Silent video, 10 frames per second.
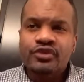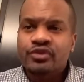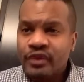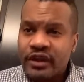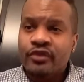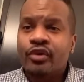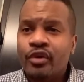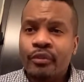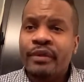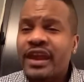that
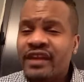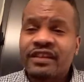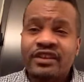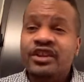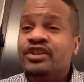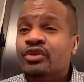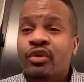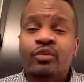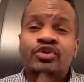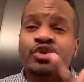grown man that he thought
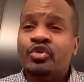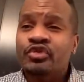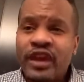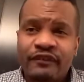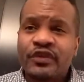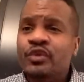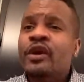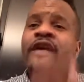was your nephew